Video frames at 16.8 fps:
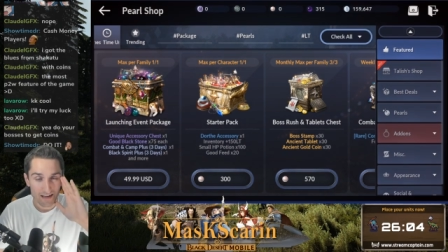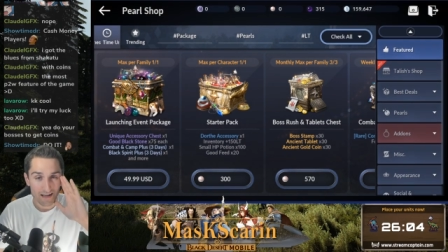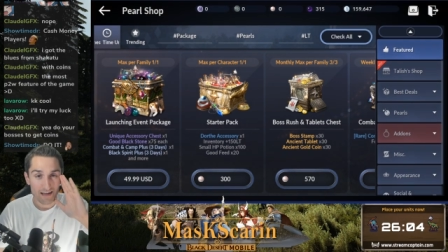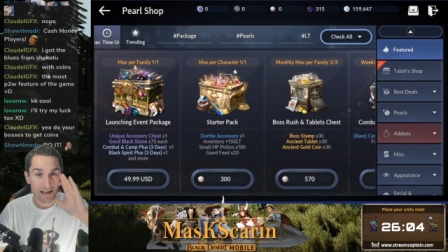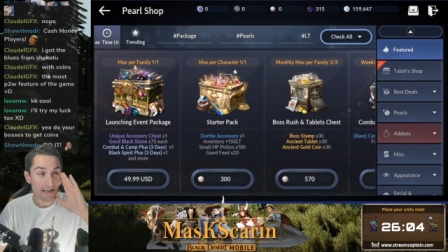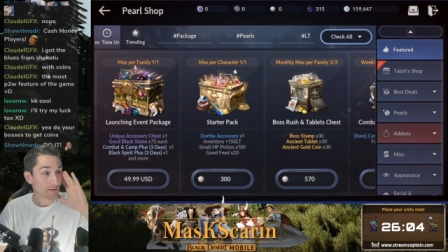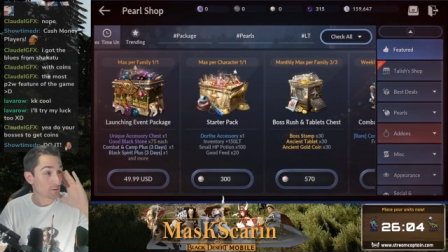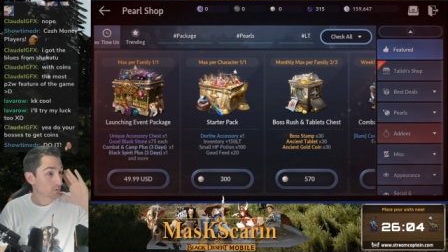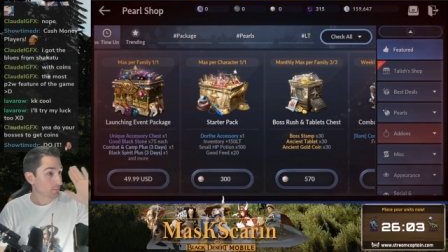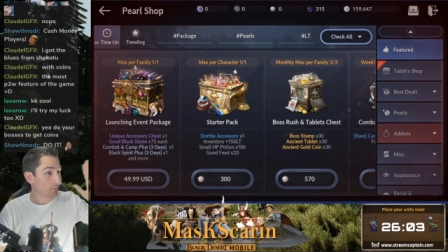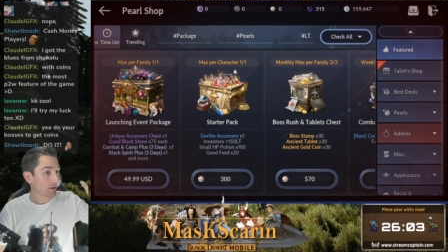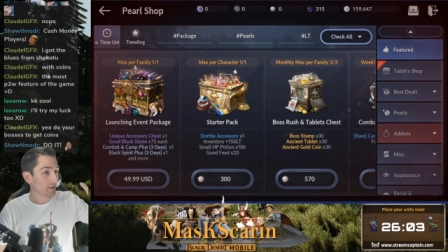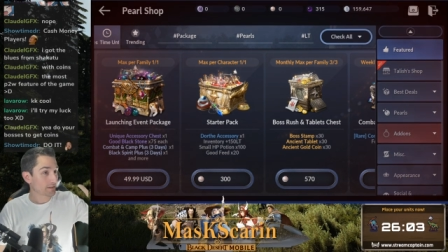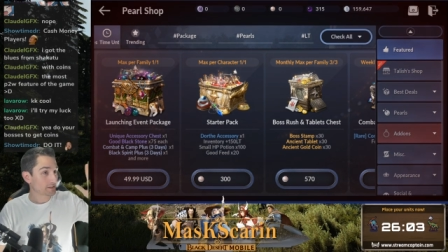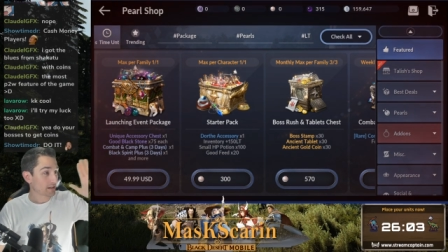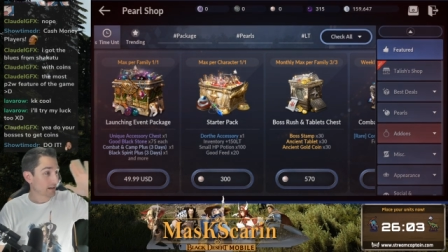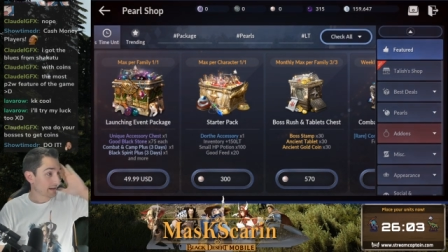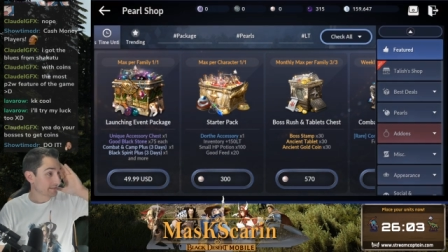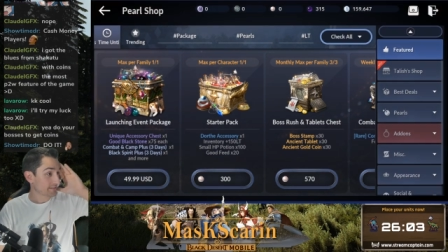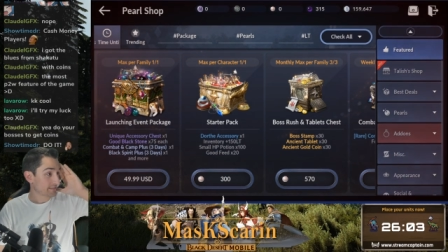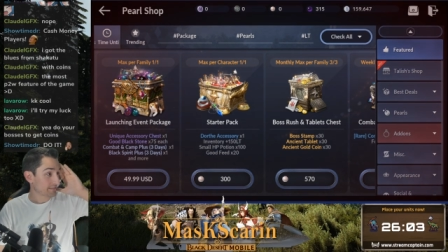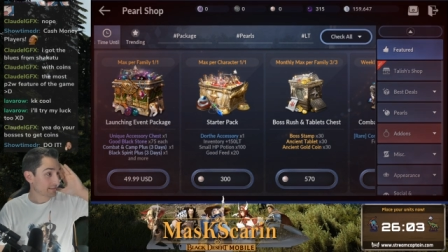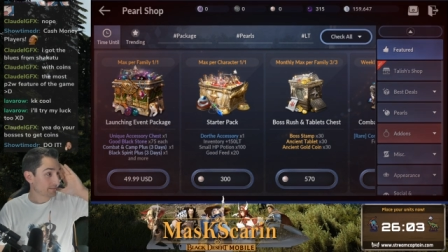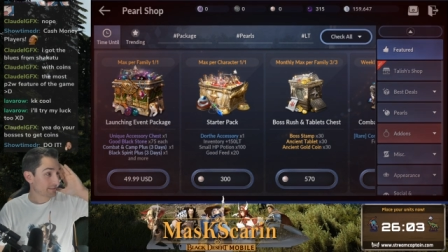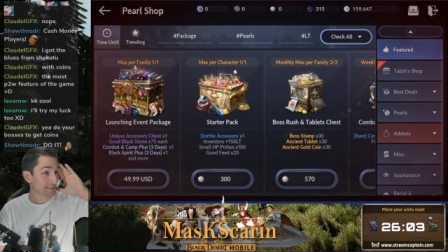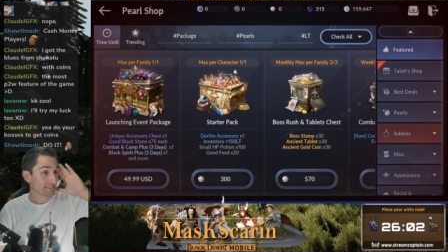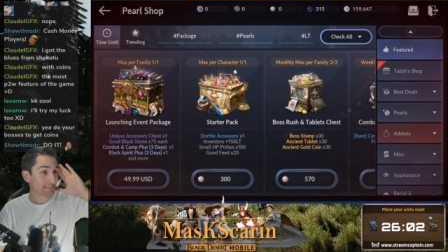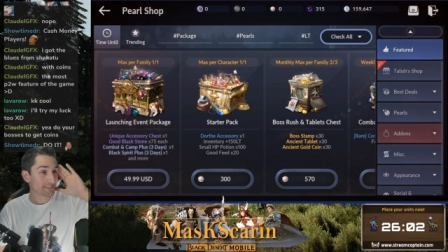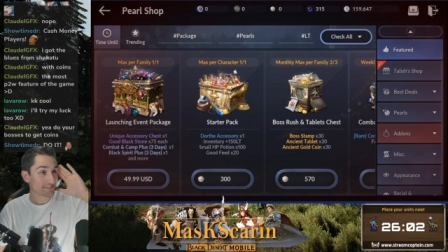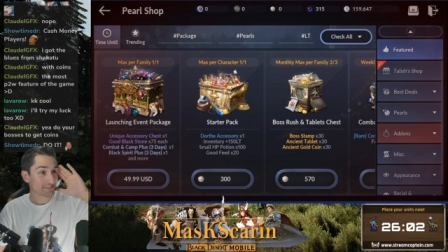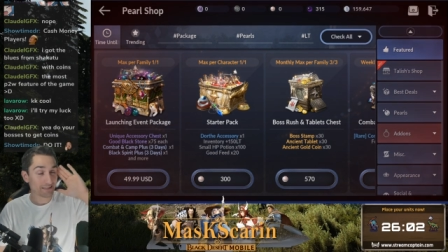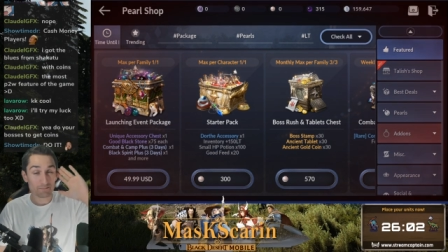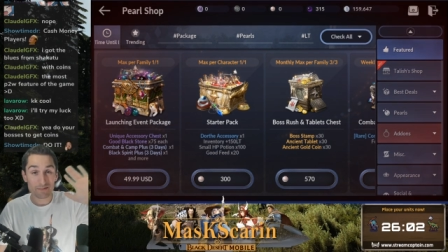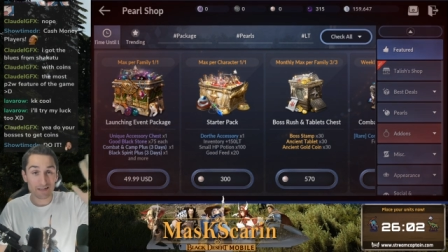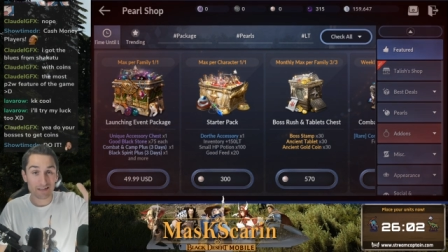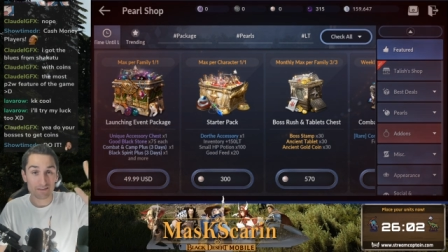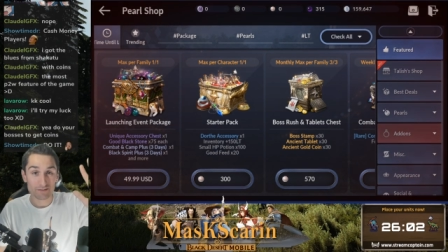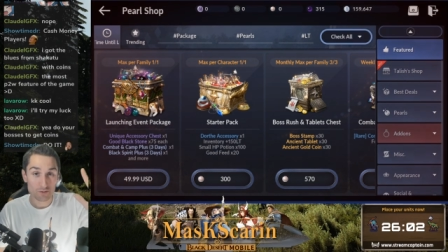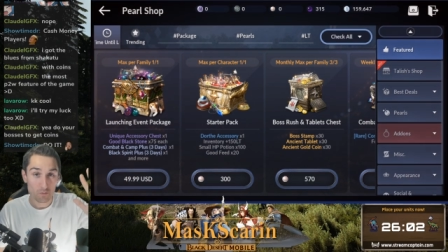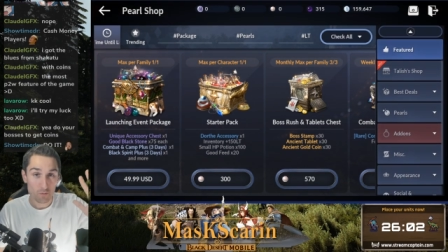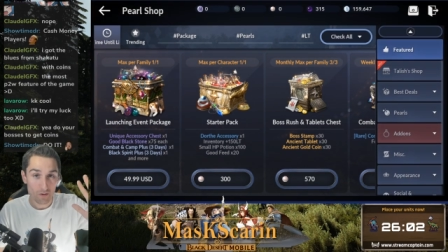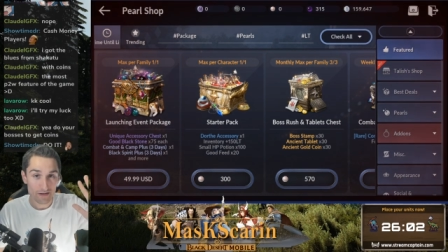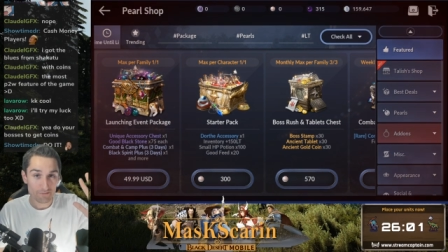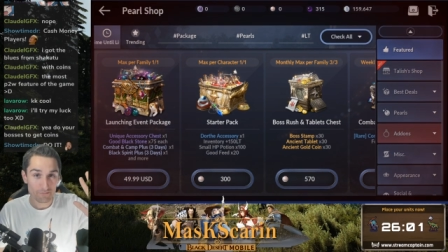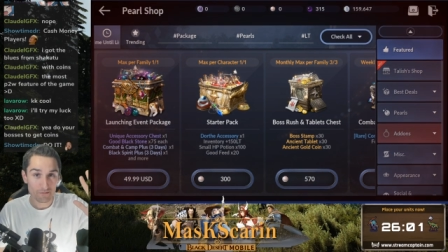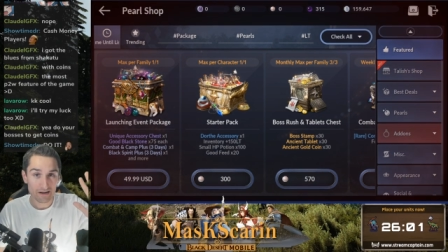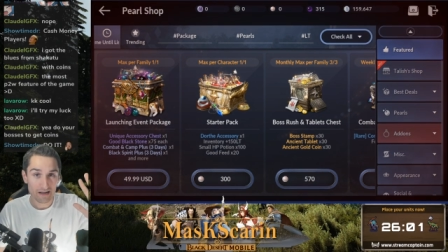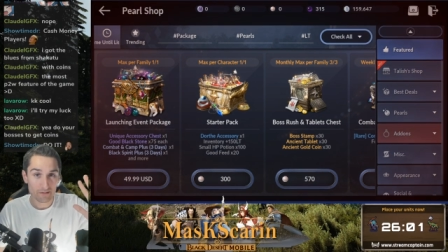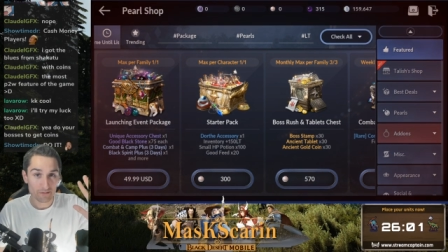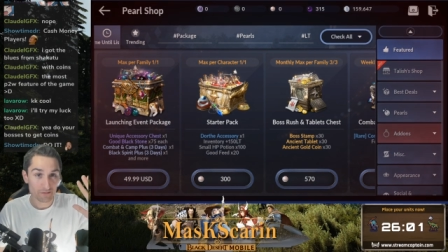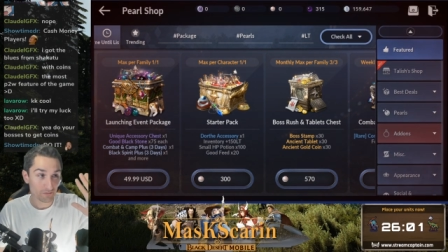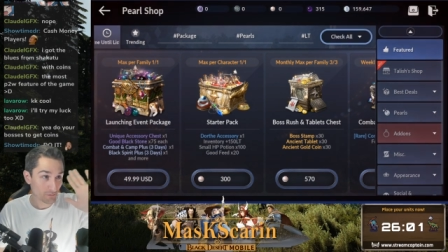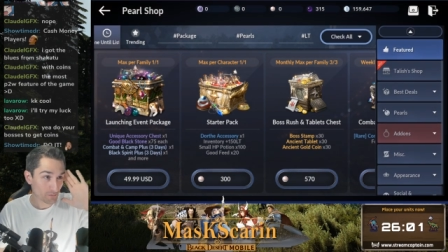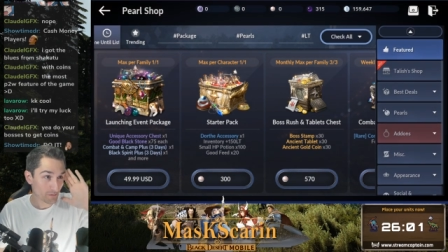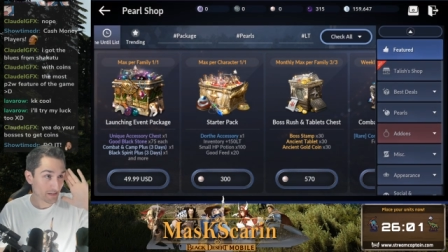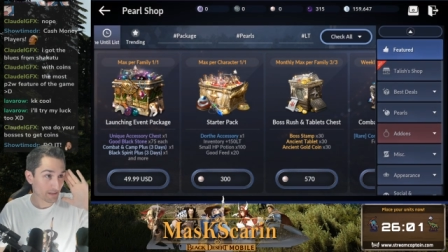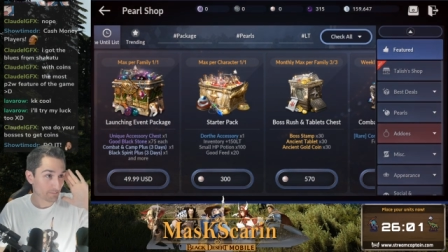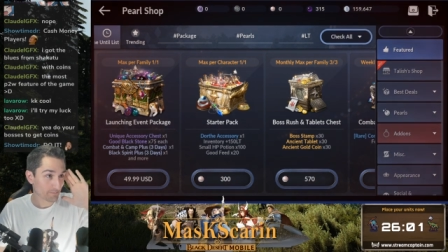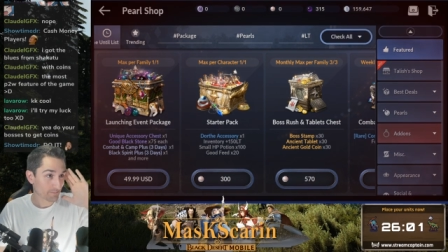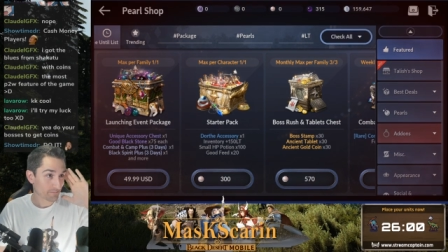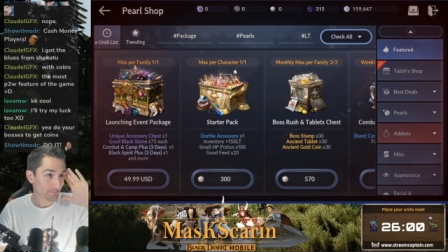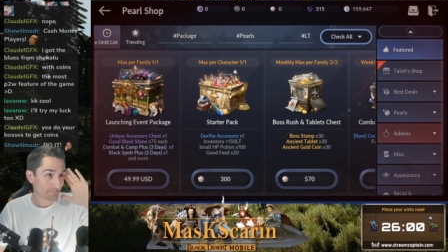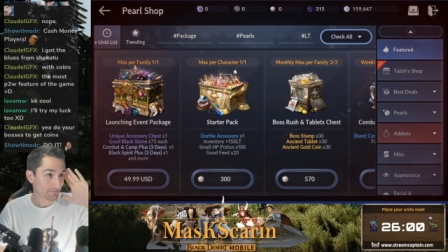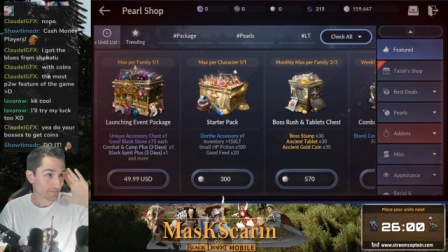Uh, I do apologize. This is in the middle of a 24-hour stream,